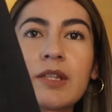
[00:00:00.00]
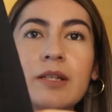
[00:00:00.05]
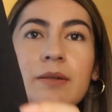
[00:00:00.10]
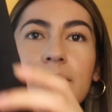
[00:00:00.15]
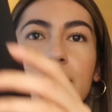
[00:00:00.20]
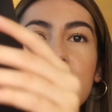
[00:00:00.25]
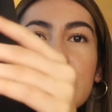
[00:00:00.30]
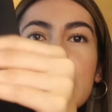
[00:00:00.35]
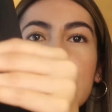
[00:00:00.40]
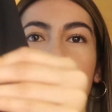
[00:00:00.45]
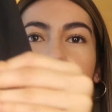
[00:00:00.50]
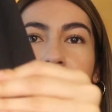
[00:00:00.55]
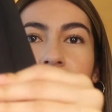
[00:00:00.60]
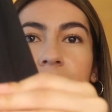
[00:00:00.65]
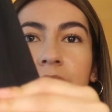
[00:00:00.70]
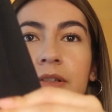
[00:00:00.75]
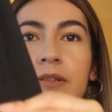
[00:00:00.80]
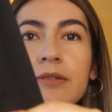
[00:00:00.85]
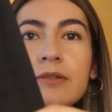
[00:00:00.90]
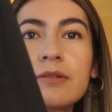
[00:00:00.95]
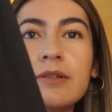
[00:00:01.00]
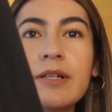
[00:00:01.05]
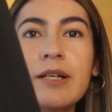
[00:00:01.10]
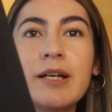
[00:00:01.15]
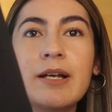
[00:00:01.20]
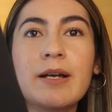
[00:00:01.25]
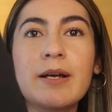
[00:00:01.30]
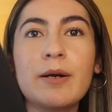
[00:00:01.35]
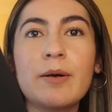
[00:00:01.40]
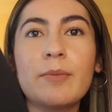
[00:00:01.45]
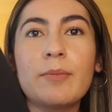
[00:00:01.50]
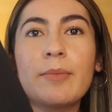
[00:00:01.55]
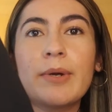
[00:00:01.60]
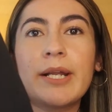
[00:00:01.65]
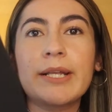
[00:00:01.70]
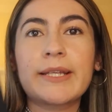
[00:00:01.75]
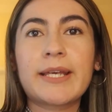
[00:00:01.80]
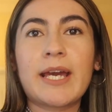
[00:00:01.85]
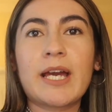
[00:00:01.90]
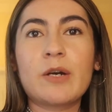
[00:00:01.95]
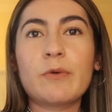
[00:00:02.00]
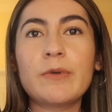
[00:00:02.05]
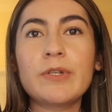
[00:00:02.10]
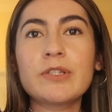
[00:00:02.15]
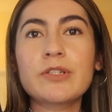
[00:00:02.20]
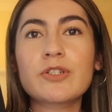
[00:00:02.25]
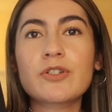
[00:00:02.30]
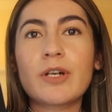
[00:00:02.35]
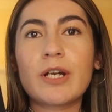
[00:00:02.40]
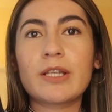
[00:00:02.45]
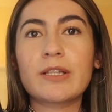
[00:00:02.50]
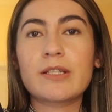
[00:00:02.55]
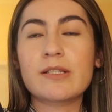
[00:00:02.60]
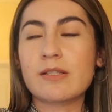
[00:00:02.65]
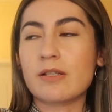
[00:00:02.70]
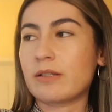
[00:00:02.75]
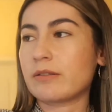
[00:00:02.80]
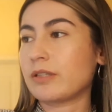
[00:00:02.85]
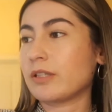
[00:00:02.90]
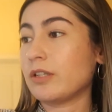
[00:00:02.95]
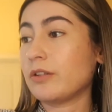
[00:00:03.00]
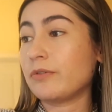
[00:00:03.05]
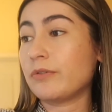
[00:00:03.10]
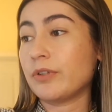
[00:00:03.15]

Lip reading: material, but I can't wait to try these on. They look